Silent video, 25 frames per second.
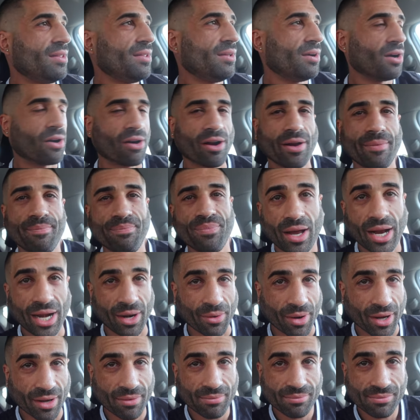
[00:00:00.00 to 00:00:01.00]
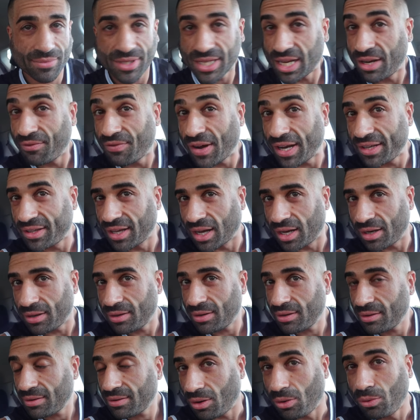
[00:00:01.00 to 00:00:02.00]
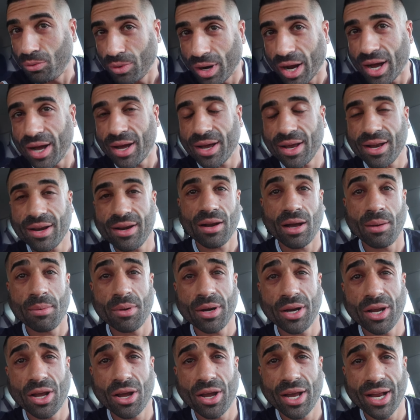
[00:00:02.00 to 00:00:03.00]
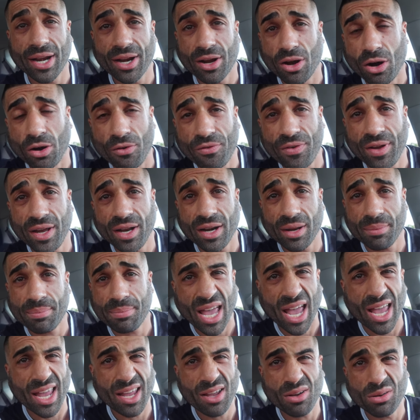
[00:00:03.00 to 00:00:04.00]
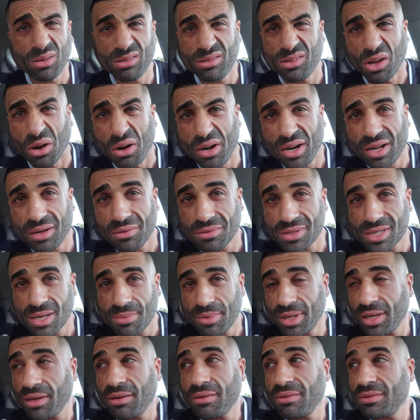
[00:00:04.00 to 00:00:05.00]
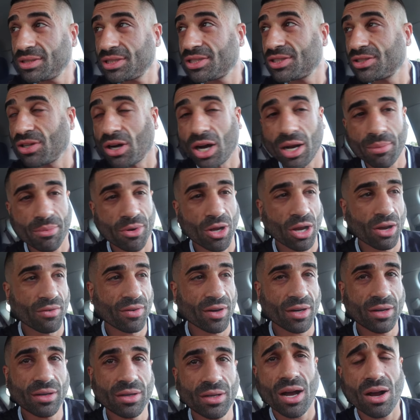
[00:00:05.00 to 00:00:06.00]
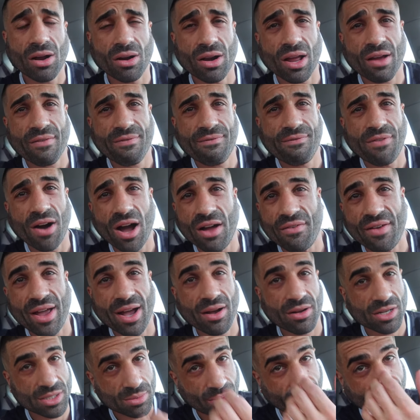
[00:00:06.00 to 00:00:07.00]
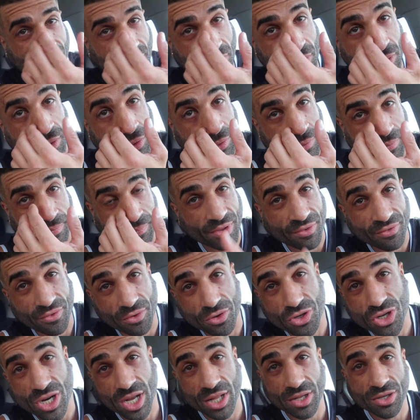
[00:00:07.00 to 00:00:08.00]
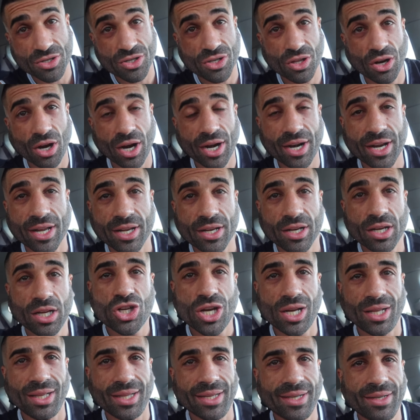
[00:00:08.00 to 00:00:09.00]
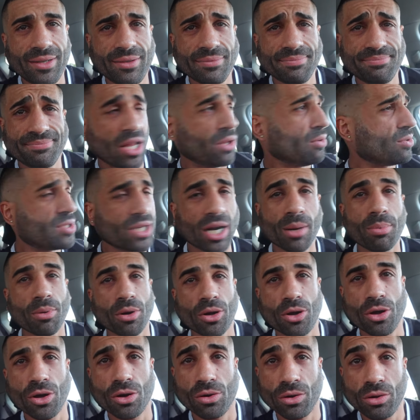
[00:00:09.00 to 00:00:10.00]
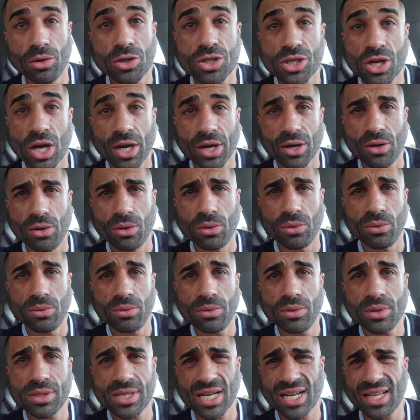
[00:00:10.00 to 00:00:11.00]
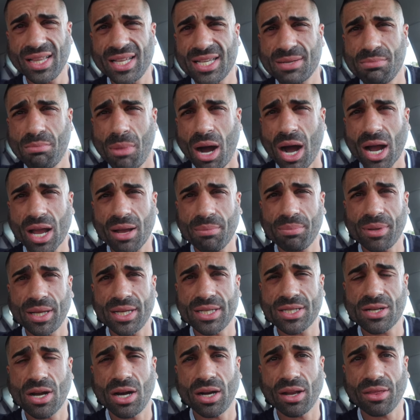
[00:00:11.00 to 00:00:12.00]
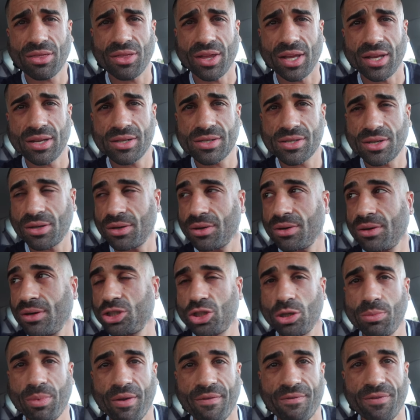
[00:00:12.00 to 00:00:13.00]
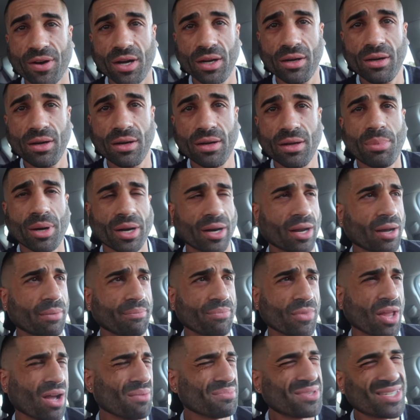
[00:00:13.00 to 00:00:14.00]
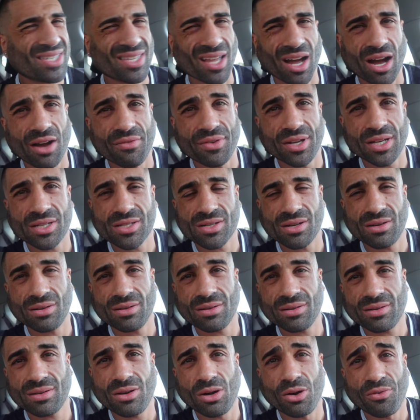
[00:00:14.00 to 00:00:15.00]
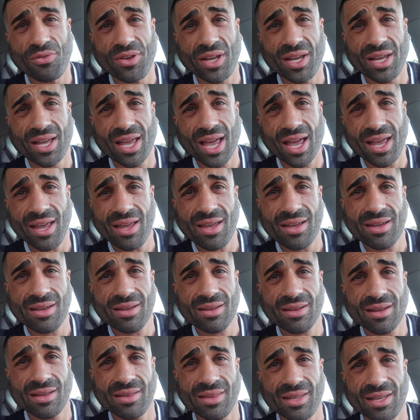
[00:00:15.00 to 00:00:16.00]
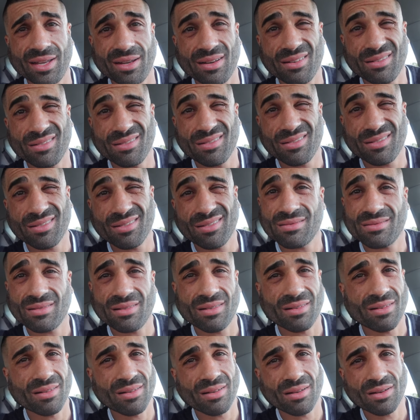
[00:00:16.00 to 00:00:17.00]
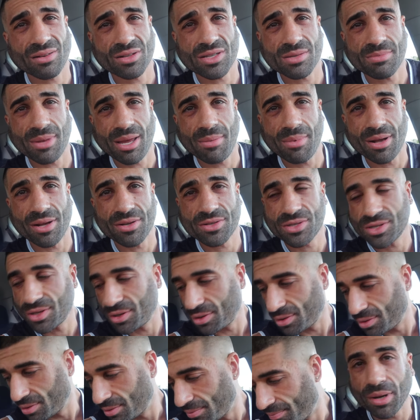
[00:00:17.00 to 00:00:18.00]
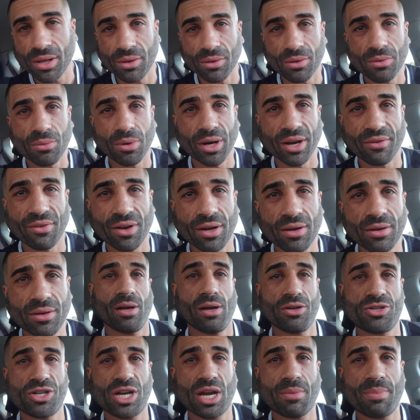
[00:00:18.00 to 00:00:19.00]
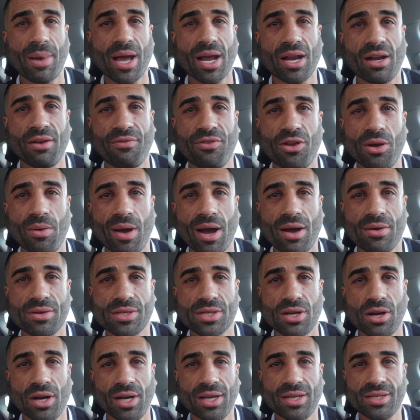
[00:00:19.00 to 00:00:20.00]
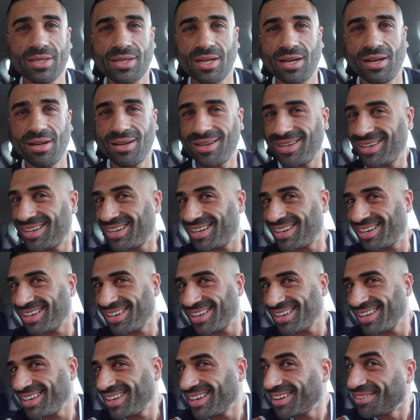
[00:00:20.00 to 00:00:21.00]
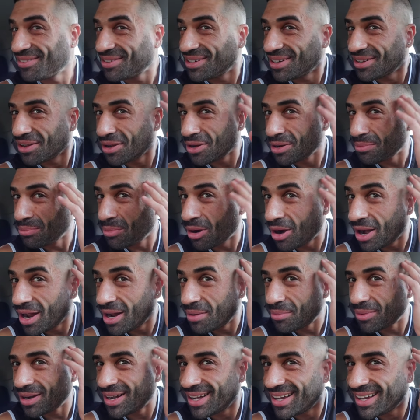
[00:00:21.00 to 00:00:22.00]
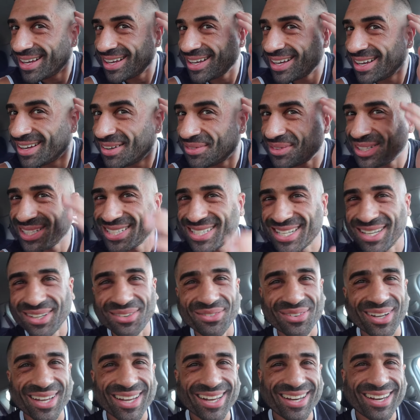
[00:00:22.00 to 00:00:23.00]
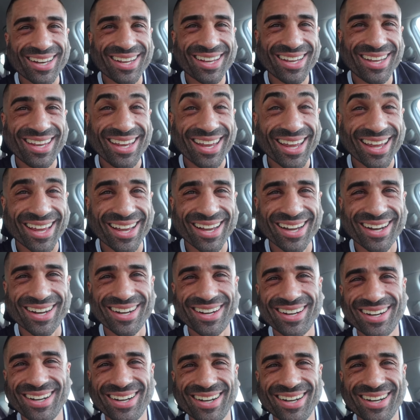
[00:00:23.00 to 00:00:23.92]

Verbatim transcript: All right. Anyway, skin fade done. All right. I'm going to go get a coffee and a cake or donut or something. Just tide me over. I got like five hours before the food challenge tonight at Chi Lin. I looked it up on Google. It looks kind of cool. It's like in this marketplace kind of thing. So should be fun, but um, I'm starving. So coffee and cake, and then uh, I got some emails to do, but look, whatever. I'll check back in a few hours, guys. Uh, I'm going to go admire my, my skin fade. Yeah.